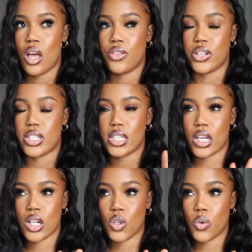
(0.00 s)
the
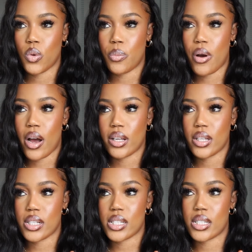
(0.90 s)
single
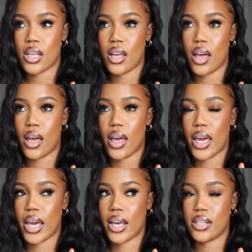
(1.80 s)
products,
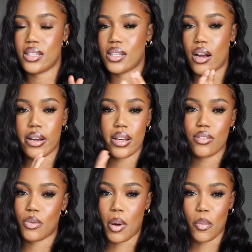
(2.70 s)
and sorry
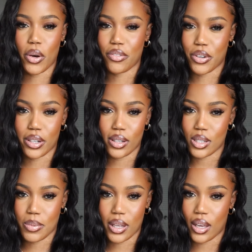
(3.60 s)
for my boyfriend, he's
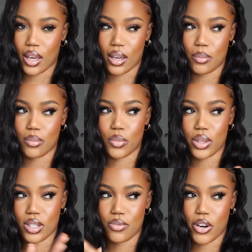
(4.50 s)
playing game with
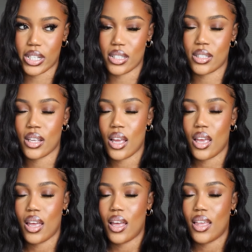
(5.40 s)
his friends.
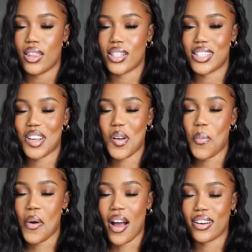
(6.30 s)
The single
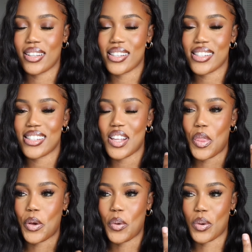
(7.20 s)
products,
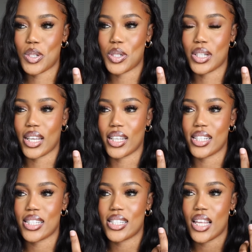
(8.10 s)
the grocery list,